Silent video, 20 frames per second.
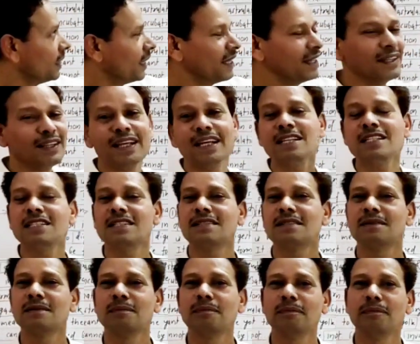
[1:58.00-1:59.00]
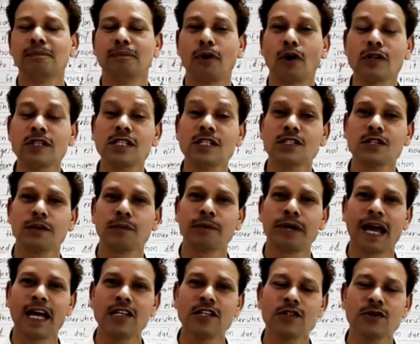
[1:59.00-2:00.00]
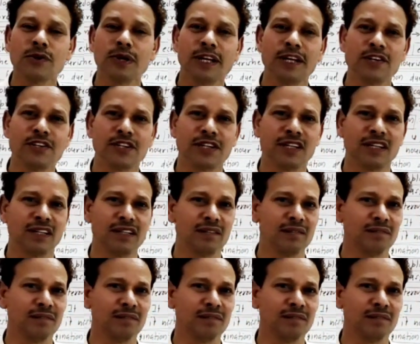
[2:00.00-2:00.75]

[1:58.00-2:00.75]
In this process of gastrulation,